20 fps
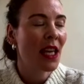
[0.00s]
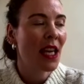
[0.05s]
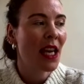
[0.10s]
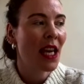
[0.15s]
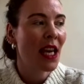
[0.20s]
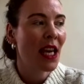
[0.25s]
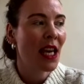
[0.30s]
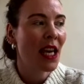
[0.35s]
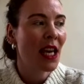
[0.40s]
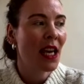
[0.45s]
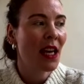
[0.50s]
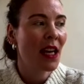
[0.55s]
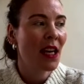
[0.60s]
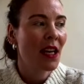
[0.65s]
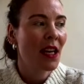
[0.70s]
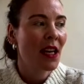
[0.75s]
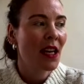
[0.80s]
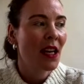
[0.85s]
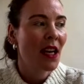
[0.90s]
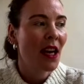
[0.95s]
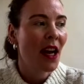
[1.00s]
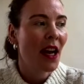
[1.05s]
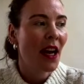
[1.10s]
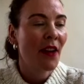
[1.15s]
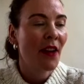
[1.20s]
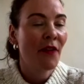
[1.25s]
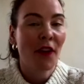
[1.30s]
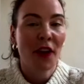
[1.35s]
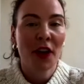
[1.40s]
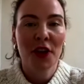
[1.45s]

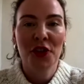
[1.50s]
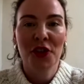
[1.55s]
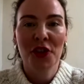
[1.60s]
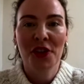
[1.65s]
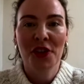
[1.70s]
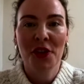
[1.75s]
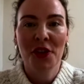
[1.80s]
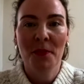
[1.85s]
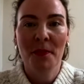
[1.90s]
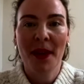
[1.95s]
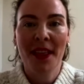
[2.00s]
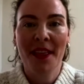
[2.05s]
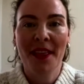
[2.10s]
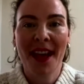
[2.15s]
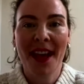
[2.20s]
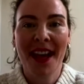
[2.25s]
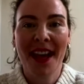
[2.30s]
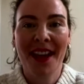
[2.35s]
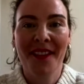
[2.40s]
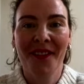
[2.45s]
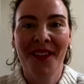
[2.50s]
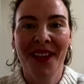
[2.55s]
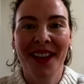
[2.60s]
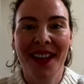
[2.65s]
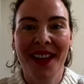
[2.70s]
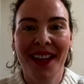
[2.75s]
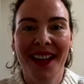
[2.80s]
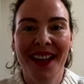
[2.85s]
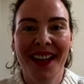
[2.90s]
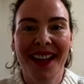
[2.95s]
if I can just jump in there
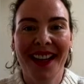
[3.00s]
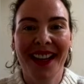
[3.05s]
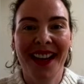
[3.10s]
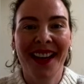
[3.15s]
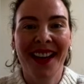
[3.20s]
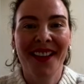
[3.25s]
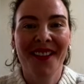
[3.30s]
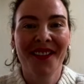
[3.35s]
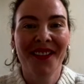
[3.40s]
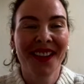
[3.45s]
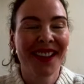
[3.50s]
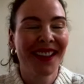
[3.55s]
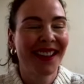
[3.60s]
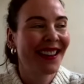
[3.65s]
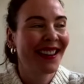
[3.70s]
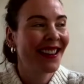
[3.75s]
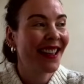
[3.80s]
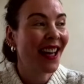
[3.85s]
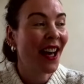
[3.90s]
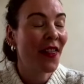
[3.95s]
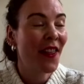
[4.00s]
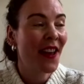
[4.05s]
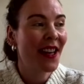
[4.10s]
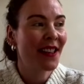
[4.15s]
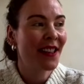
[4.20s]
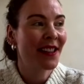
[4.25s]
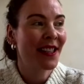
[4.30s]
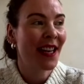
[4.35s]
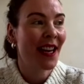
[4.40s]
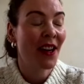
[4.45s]
with I
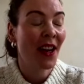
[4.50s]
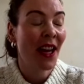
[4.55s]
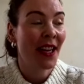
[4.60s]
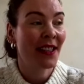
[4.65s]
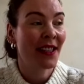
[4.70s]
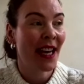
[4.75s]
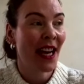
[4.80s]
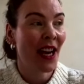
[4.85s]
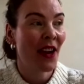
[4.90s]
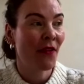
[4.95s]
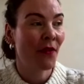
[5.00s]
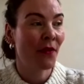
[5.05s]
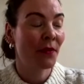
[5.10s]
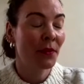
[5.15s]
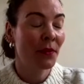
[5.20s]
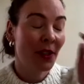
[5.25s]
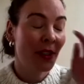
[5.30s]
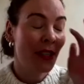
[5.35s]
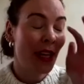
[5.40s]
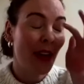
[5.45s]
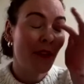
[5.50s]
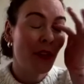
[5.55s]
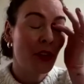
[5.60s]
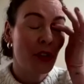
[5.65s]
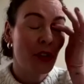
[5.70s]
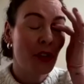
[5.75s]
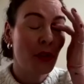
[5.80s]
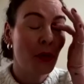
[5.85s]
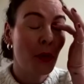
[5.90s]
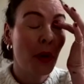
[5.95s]
think like
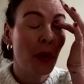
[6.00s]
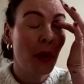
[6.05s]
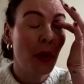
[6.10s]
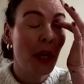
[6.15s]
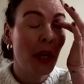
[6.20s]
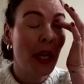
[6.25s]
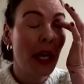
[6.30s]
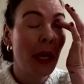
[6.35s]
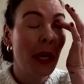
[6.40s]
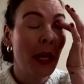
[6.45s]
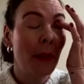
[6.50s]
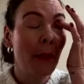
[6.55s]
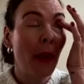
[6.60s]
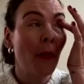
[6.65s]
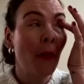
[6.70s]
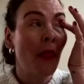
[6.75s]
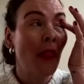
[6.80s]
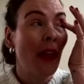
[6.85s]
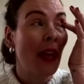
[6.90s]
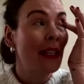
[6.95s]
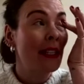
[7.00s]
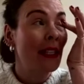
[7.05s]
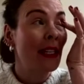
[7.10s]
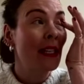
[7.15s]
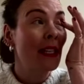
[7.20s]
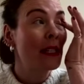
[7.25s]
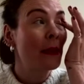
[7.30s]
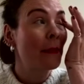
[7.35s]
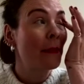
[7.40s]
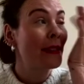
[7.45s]
David just talking about what they
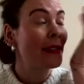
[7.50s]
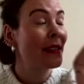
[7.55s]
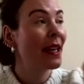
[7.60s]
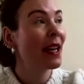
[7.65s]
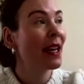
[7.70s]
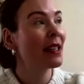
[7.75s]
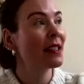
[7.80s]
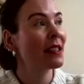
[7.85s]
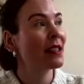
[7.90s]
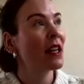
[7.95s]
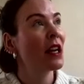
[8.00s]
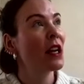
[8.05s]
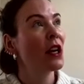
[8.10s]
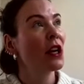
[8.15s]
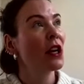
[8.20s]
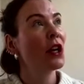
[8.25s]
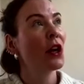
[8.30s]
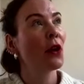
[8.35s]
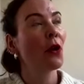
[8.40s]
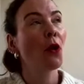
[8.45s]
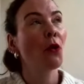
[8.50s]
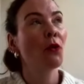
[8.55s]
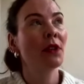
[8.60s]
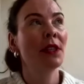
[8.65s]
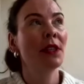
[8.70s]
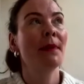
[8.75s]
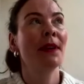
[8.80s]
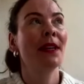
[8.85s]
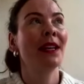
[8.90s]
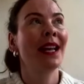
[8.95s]
did as a business,
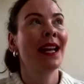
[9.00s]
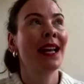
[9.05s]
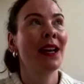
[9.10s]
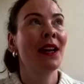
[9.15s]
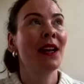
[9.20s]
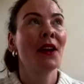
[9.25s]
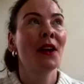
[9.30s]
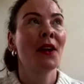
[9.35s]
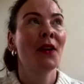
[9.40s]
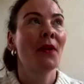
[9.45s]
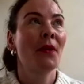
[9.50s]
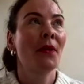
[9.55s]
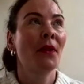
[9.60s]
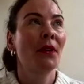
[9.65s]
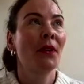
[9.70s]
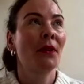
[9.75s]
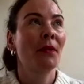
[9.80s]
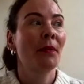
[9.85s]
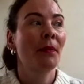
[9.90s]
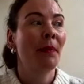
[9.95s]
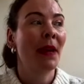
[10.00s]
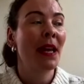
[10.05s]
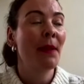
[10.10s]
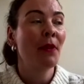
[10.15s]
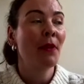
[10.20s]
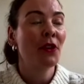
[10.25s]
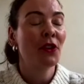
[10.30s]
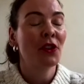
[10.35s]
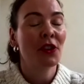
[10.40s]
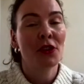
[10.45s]
ultimately people
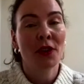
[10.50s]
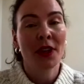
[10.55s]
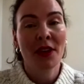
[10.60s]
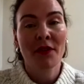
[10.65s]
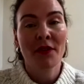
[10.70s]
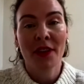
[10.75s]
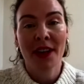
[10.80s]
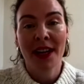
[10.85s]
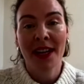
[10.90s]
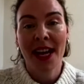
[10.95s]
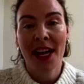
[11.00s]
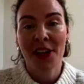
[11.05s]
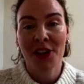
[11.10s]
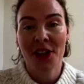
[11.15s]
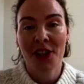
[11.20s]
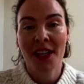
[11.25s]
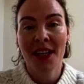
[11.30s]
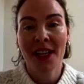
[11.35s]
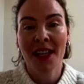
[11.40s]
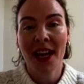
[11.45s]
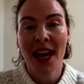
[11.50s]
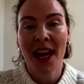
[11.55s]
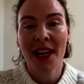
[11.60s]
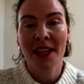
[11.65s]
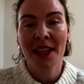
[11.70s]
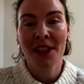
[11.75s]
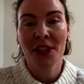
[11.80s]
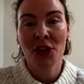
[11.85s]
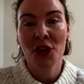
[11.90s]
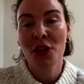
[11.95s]
are just looking for connection.
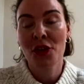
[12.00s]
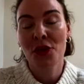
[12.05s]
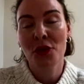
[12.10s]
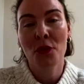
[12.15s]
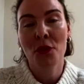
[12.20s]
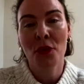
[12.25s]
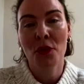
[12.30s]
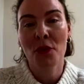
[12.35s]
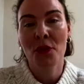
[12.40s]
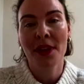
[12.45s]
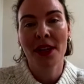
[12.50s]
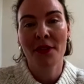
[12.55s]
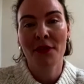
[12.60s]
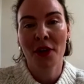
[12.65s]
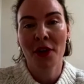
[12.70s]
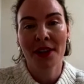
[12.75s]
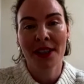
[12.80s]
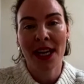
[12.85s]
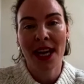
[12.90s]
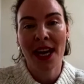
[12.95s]
You can talk all the live long